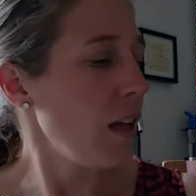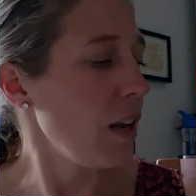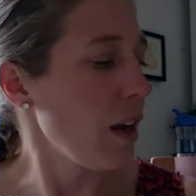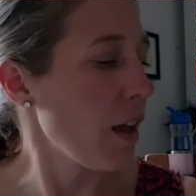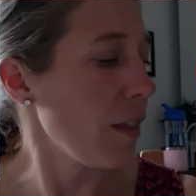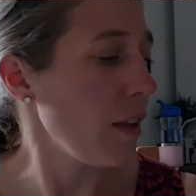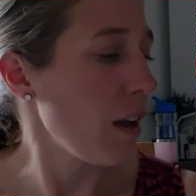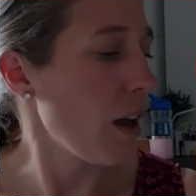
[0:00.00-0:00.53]

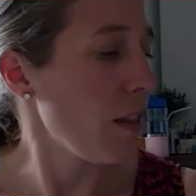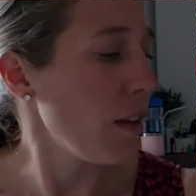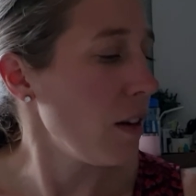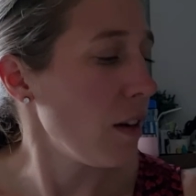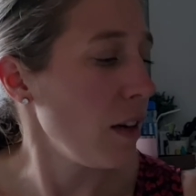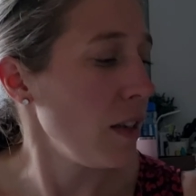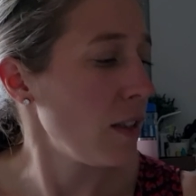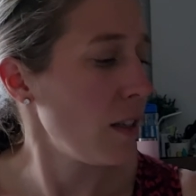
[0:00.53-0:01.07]
Now, the other
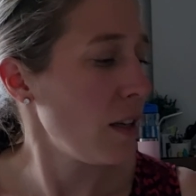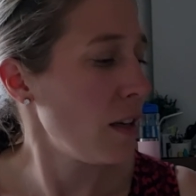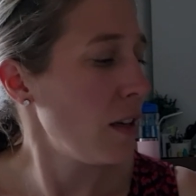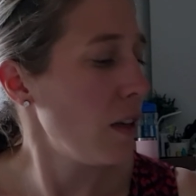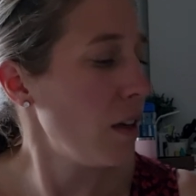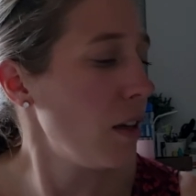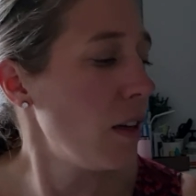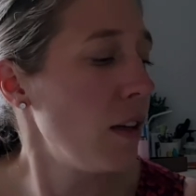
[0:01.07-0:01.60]
night
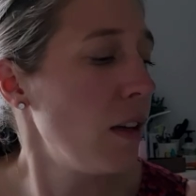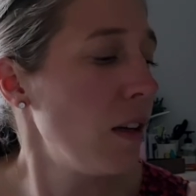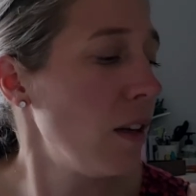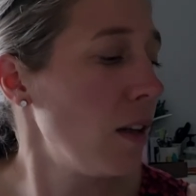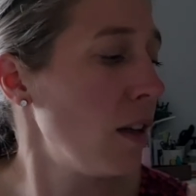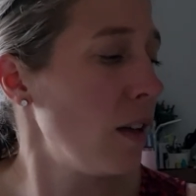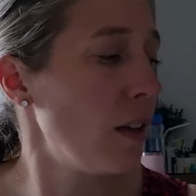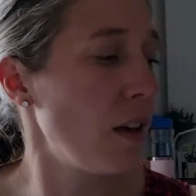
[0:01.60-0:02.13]

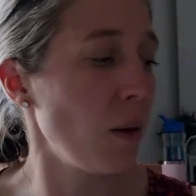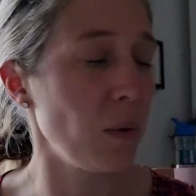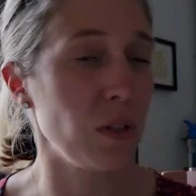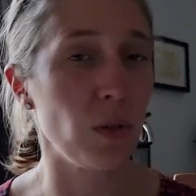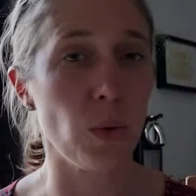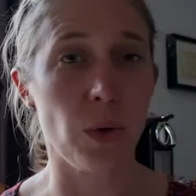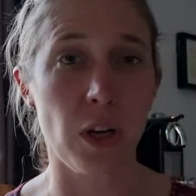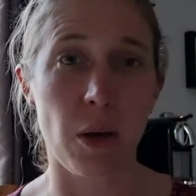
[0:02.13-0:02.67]
I was
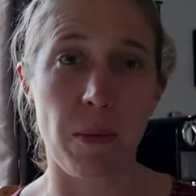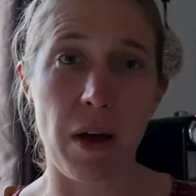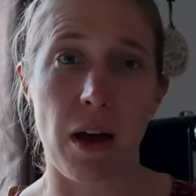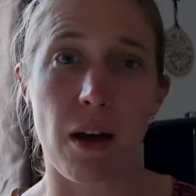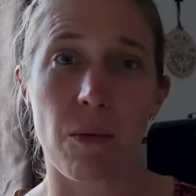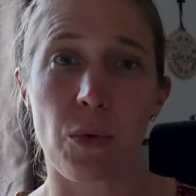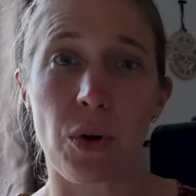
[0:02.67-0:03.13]
talking about